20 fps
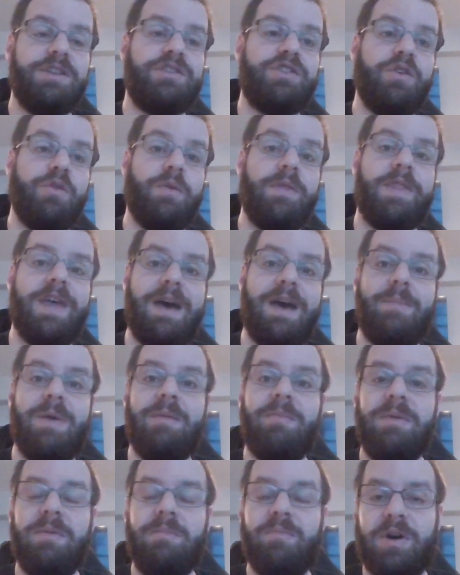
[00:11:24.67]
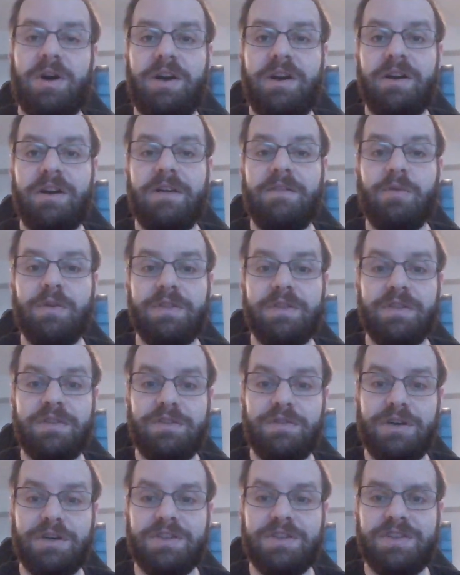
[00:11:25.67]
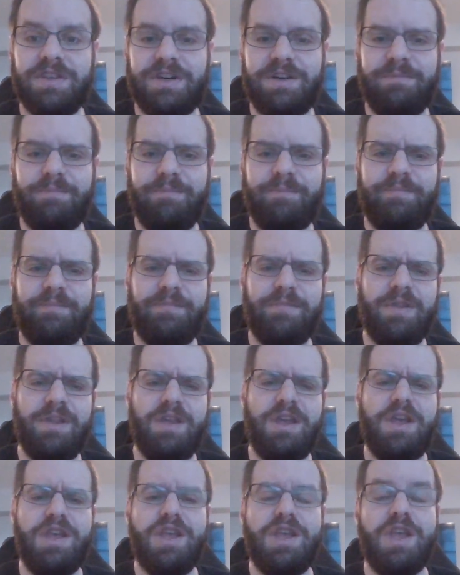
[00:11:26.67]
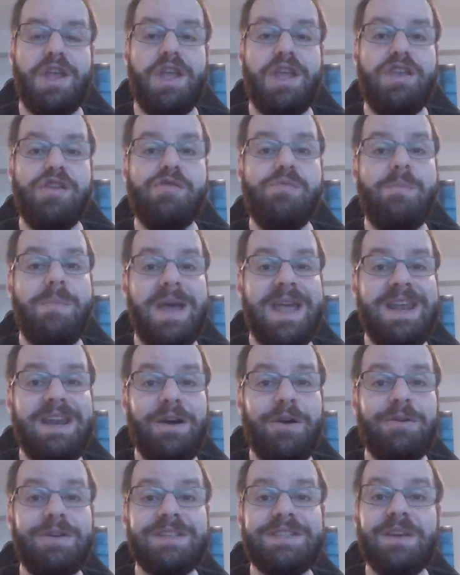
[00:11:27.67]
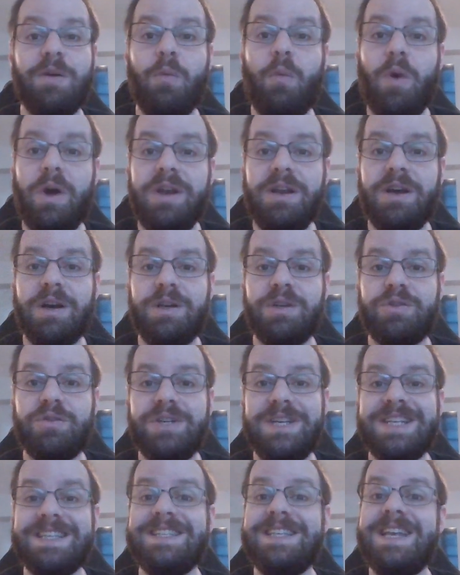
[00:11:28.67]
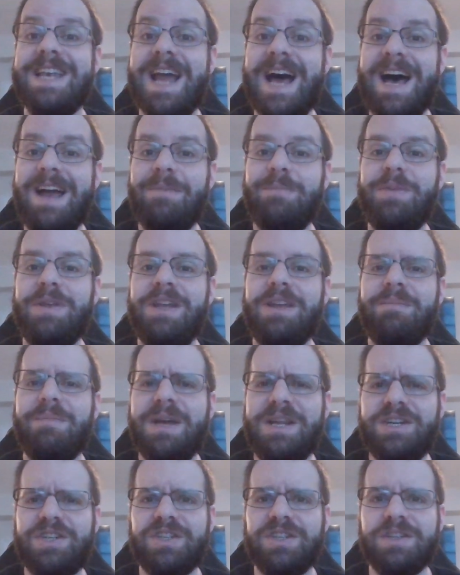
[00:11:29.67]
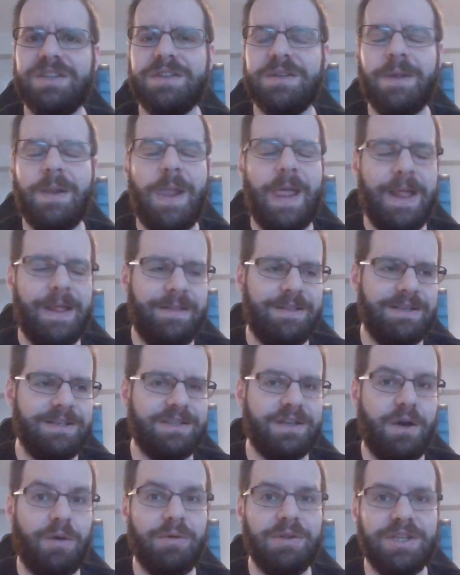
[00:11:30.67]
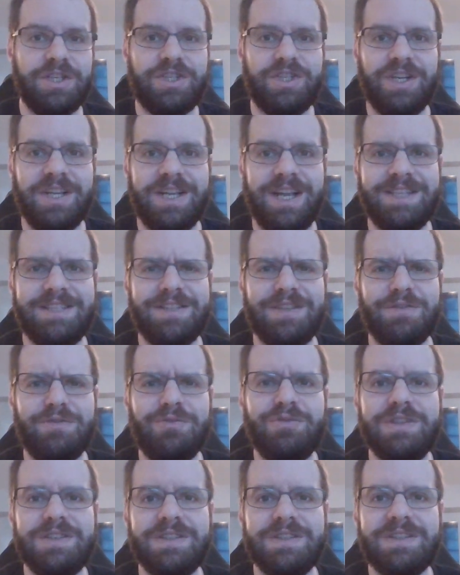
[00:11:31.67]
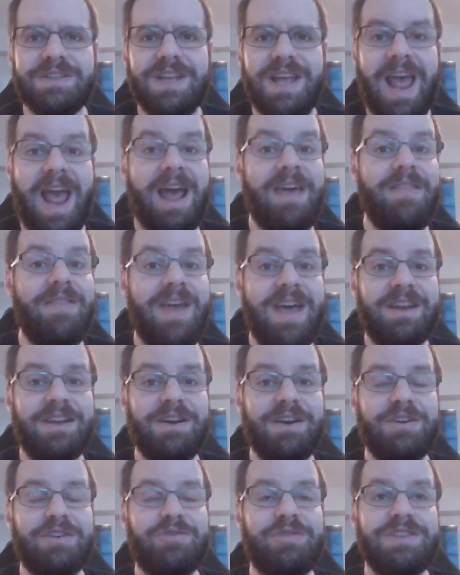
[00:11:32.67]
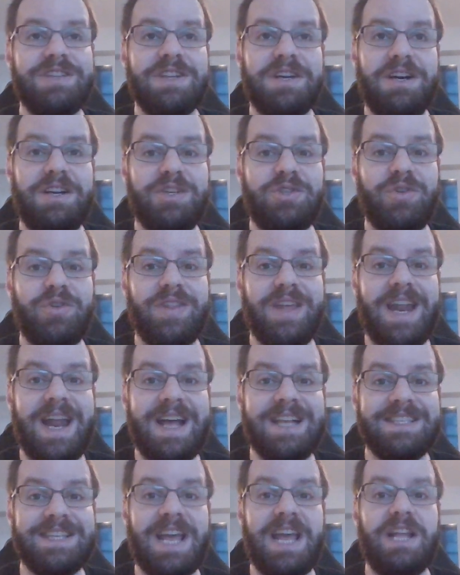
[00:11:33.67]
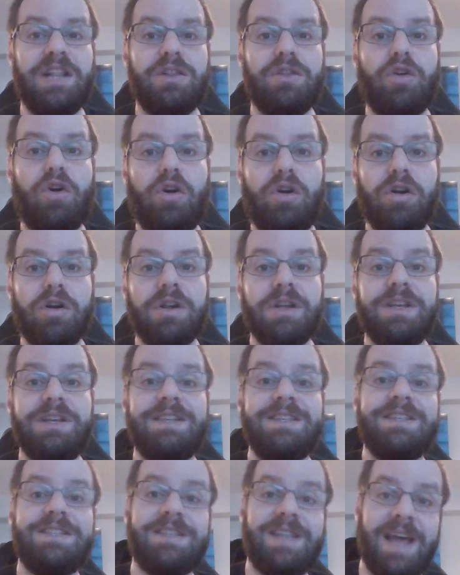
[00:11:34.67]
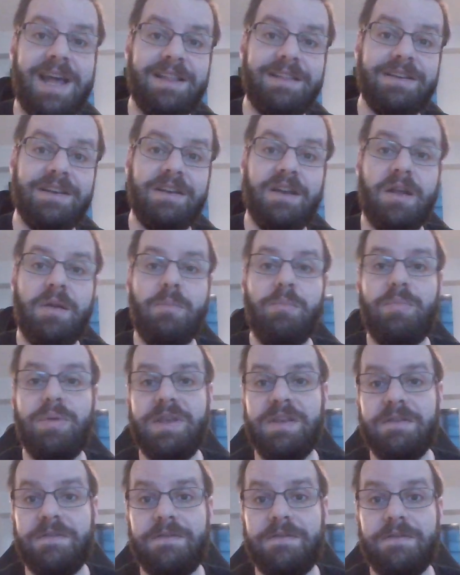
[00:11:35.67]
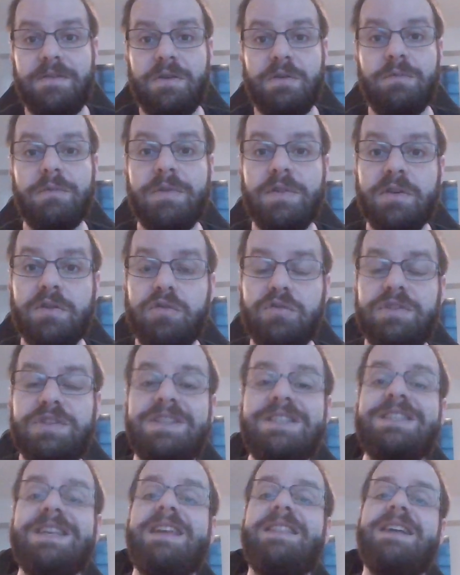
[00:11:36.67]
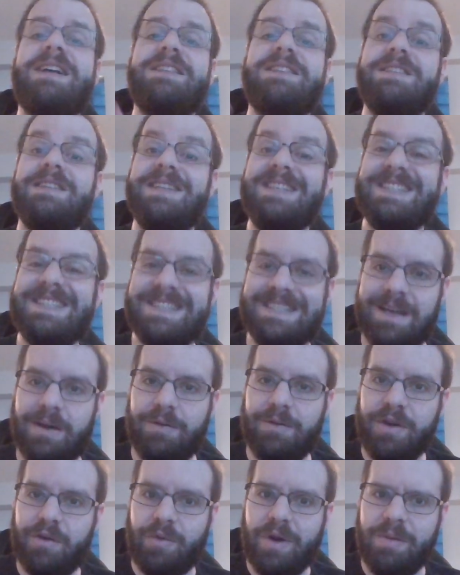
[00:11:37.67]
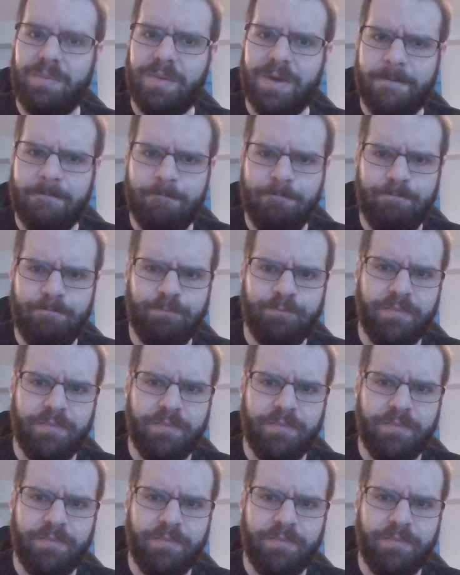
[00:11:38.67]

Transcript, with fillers: So that may be part of what the talks are you may notice that one country is not being mentioned in this coalition against the Houthis. And that country is a country that has a long standing beef with the Houthis, and that's Saudi Arabia.